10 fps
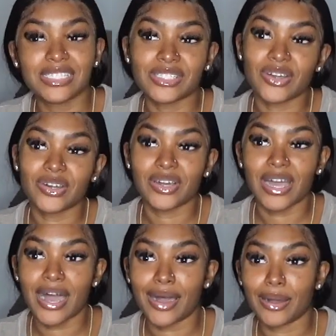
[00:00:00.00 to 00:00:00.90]
so
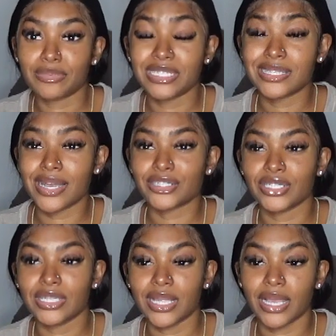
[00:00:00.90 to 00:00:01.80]
um, this is
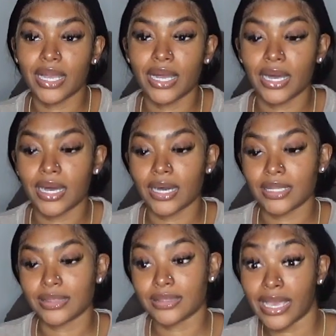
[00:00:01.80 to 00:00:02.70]
actually like a
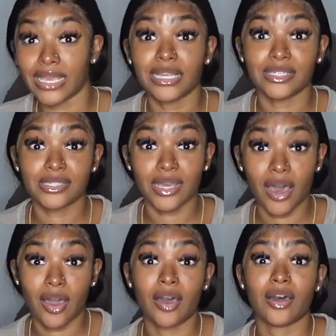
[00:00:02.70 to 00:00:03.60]
leggings
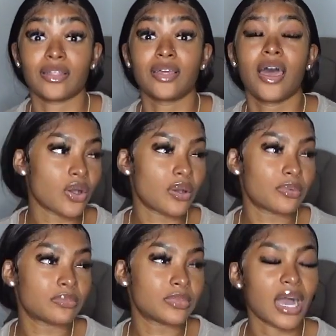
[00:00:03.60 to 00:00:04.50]
haul.
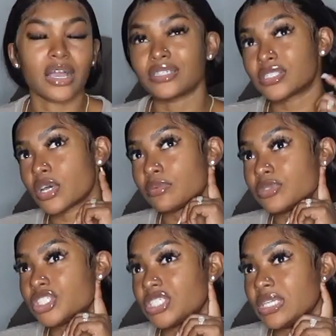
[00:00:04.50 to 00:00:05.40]
Um, I got some
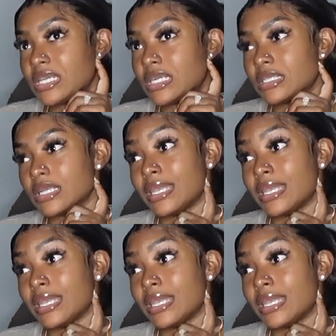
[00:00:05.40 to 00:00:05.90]
Shein